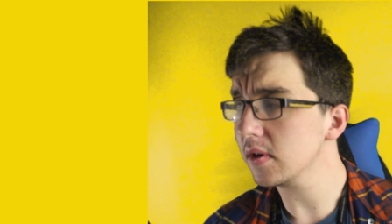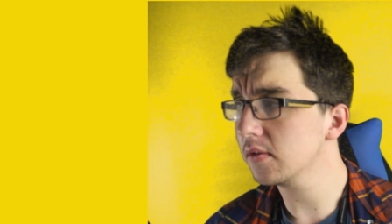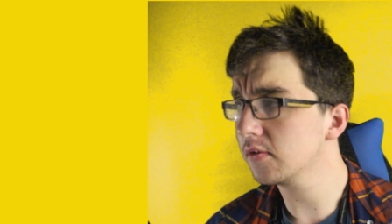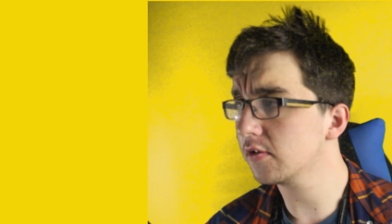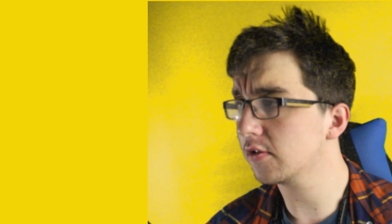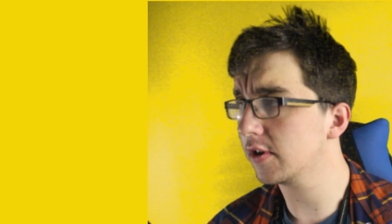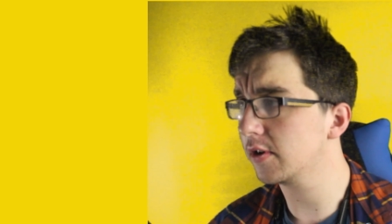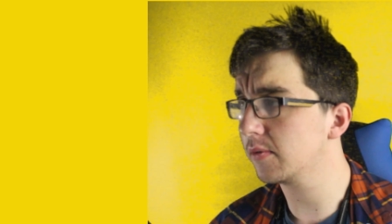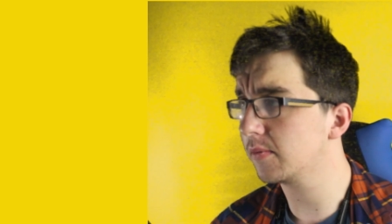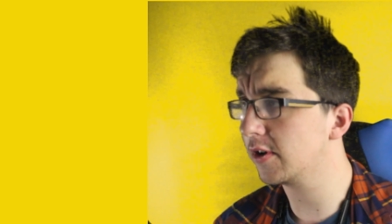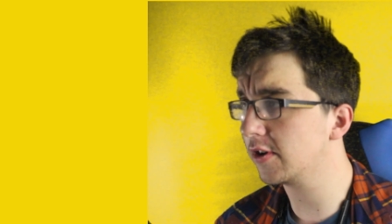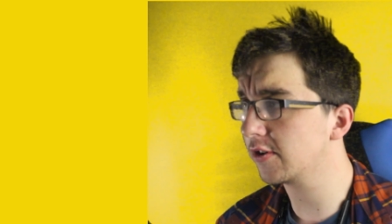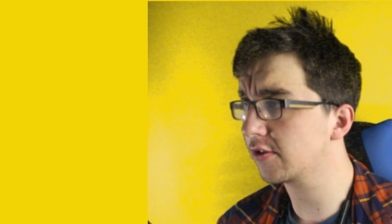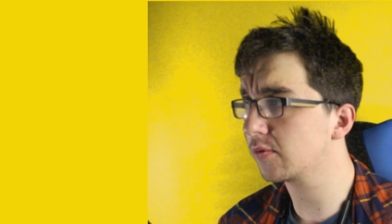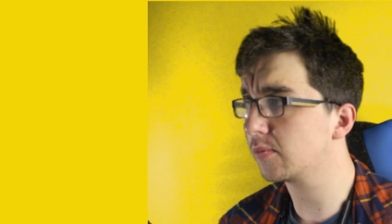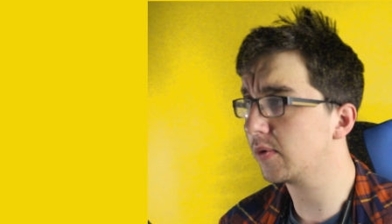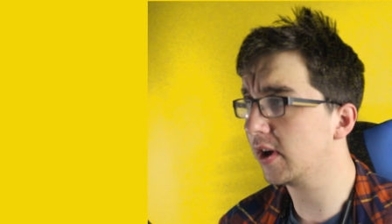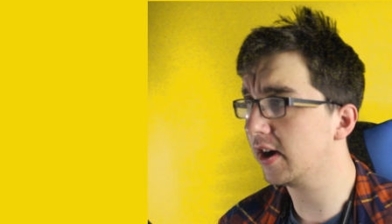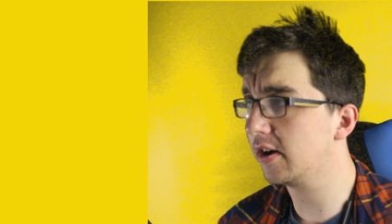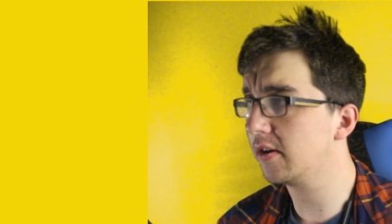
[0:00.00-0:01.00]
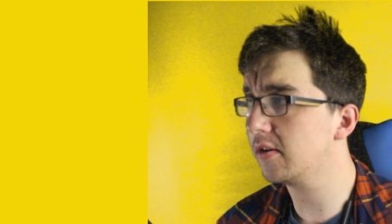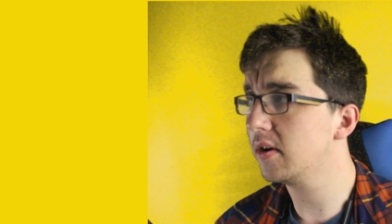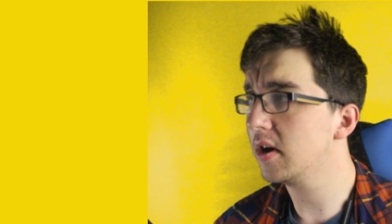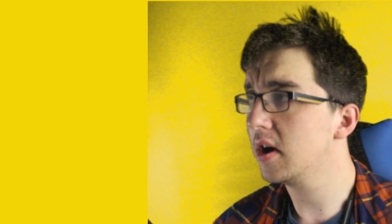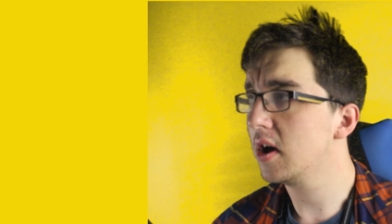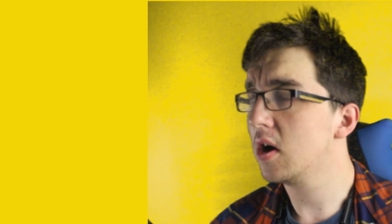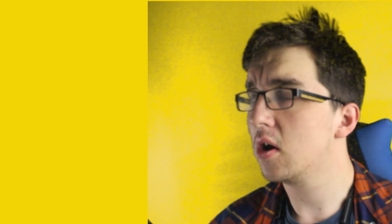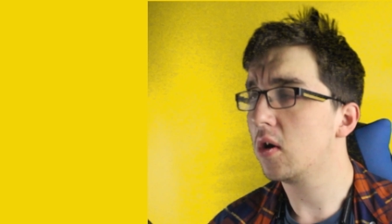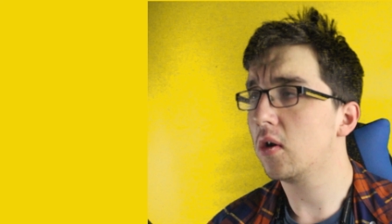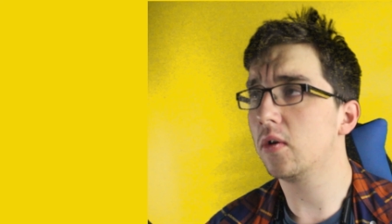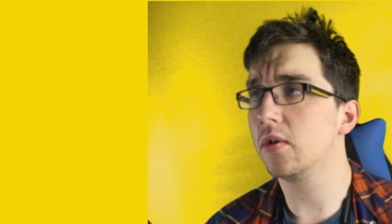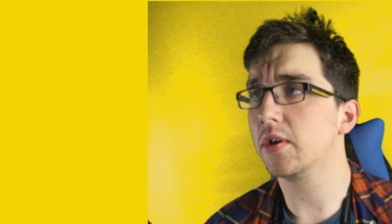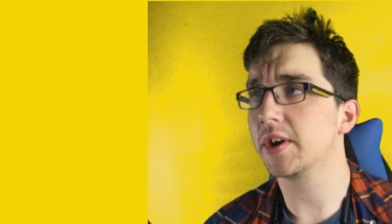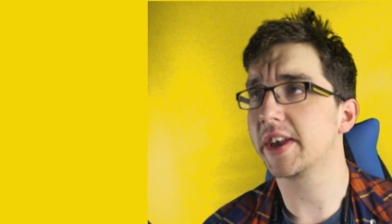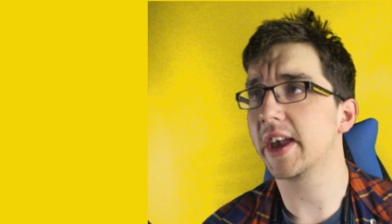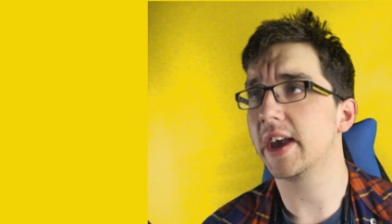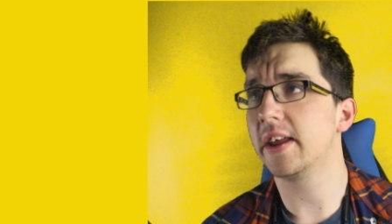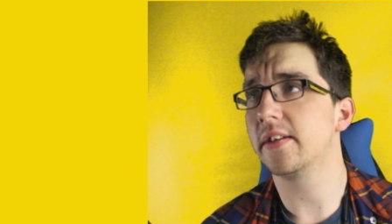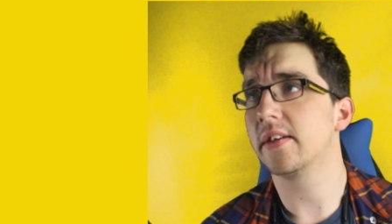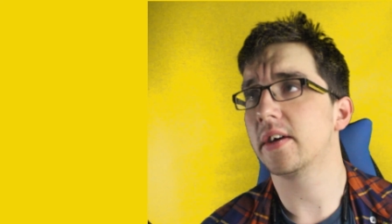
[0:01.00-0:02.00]
so it works well. Or
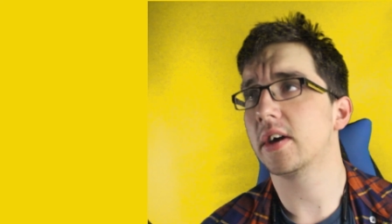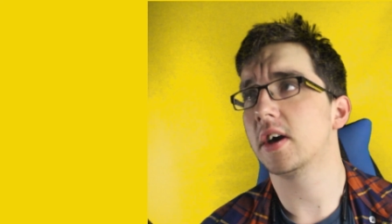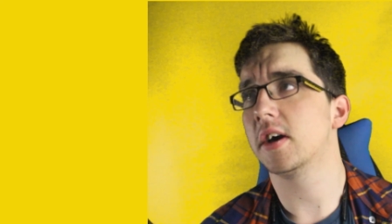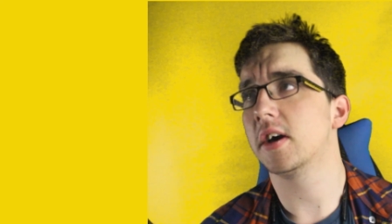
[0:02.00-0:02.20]
again,